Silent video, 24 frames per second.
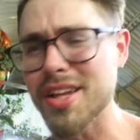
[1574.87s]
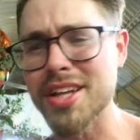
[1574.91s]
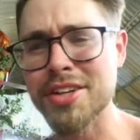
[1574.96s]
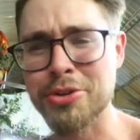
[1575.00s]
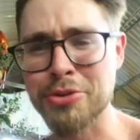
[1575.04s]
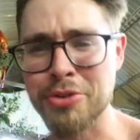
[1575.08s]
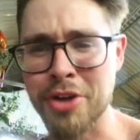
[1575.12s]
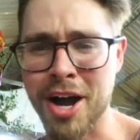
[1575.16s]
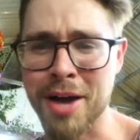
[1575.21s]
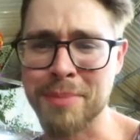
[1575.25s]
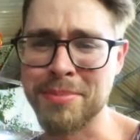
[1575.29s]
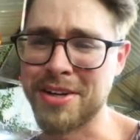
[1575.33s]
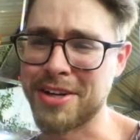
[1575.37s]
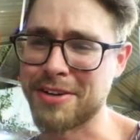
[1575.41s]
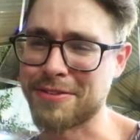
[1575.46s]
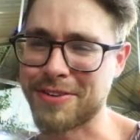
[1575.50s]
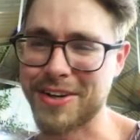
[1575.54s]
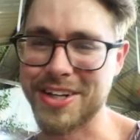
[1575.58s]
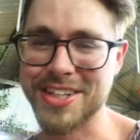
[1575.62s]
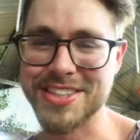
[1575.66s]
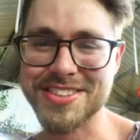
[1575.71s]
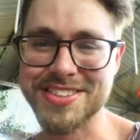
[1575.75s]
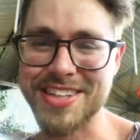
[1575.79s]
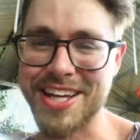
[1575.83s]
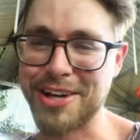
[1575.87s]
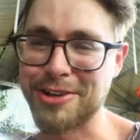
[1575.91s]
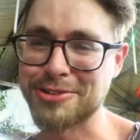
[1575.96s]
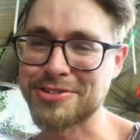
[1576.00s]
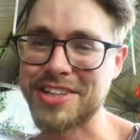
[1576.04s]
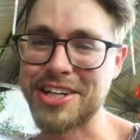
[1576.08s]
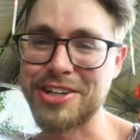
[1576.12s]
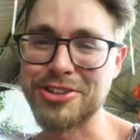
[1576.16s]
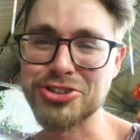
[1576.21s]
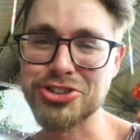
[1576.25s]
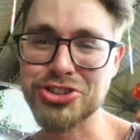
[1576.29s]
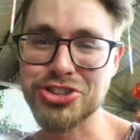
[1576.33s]
Do not be afraid of snails,
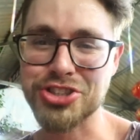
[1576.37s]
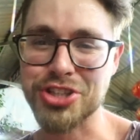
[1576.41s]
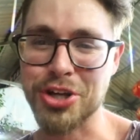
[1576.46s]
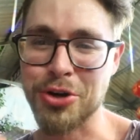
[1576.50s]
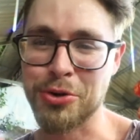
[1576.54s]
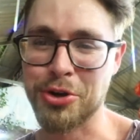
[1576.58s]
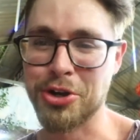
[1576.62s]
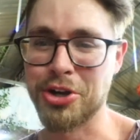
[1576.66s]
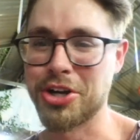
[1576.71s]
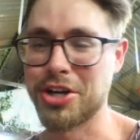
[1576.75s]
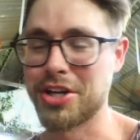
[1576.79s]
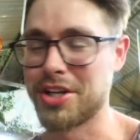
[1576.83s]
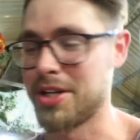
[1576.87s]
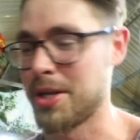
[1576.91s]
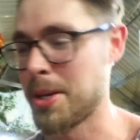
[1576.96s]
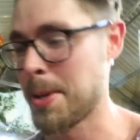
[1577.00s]
they are so good.